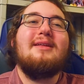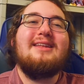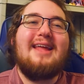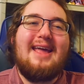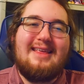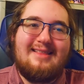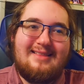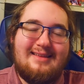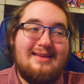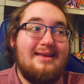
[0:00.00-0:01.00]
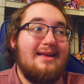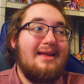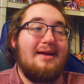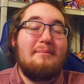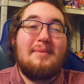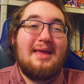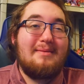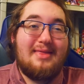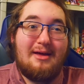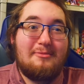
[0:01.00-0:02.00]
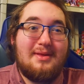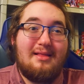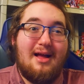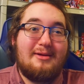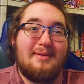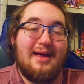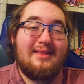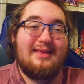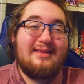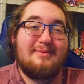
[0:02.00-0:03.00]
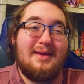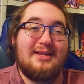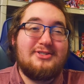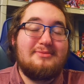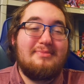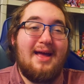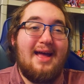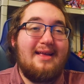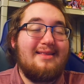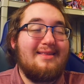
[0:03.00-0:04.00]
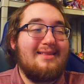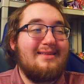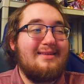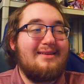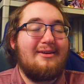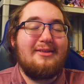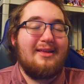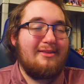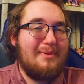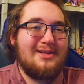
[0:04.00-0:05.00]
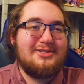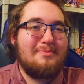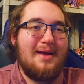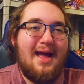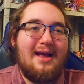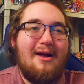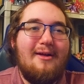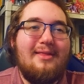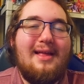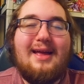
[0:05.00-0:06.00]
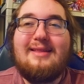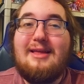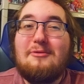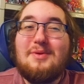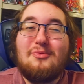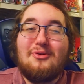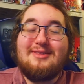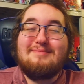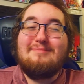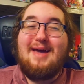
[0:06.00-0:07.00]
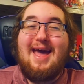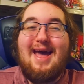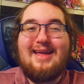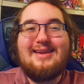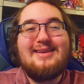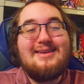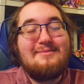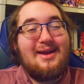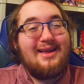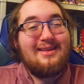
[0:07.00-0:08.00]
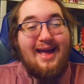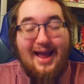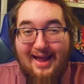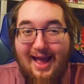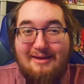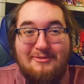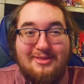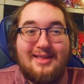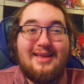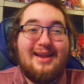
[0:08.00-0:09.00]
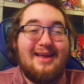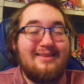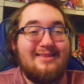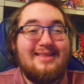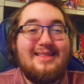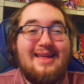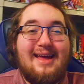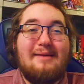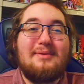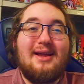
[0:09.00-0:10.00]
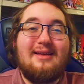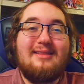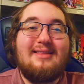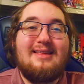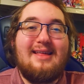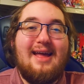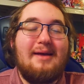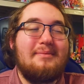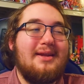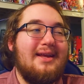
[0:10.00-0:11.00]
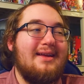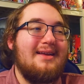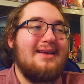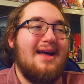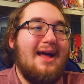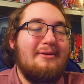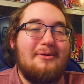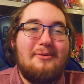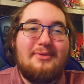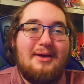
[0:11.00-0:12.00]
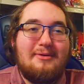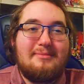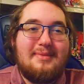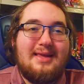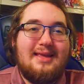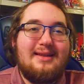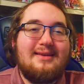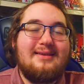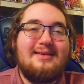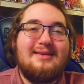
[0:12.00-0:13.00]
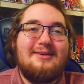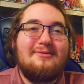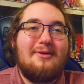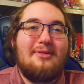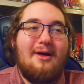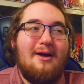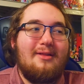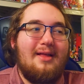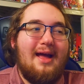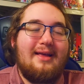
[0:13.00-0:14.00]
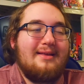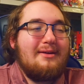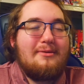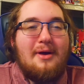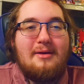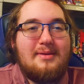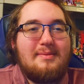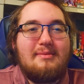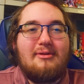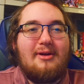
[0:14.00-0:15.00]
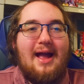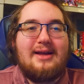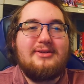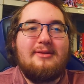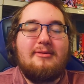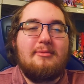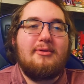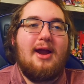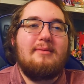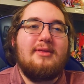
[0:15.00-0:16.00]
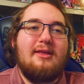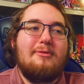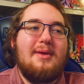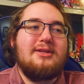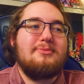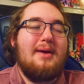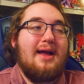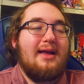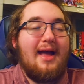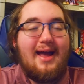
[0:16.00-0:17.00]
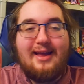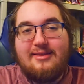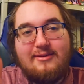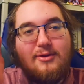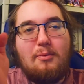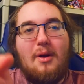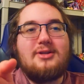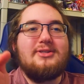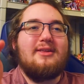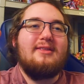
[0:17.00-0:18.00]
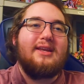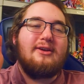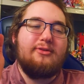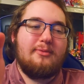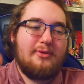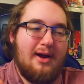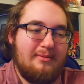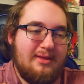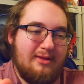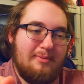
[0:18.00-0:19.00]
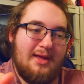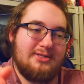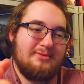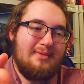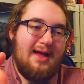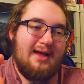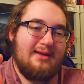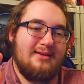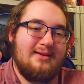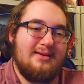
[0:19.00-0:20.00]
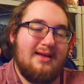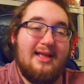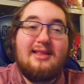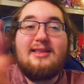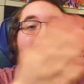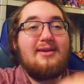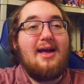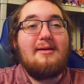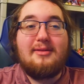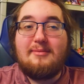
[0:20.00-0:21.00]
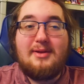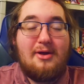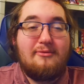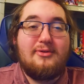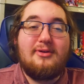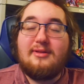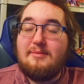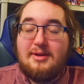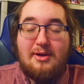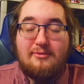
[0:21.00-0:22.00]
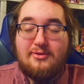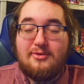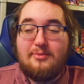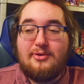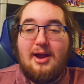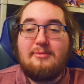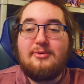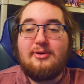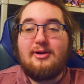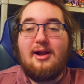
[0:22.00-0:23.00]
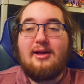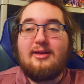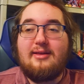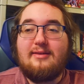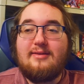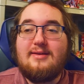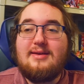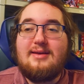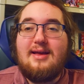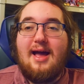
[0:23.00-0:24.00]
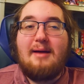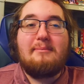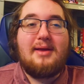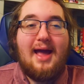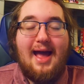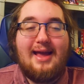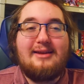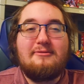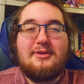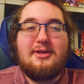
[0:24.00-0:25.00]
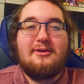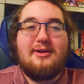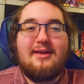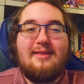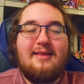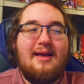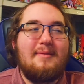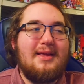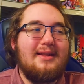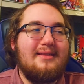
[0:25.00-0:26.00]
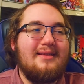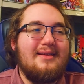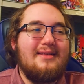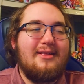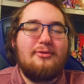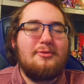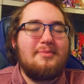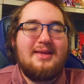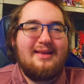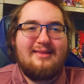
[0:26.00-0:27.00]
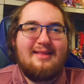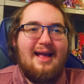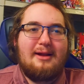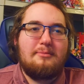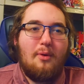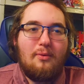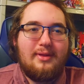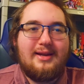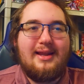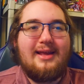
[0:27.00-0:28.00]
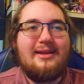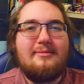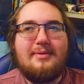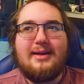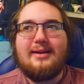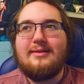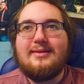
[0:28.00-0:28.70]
taste. Maybe that would be locked behind the expansion pass or the expansion pack online. That would be really bad. But I kind of was thinking I could see that happening. I don't know what that would mean for the online, because I don't know how many people are actually subscribed to the expansion pack. I guess if you're watching this and you're subscribed to the expansion pack and you leave a comment, let me know if you're subscribed to it or not, because I'm kind of curious. I mean, this wouldn't be exact polling data, but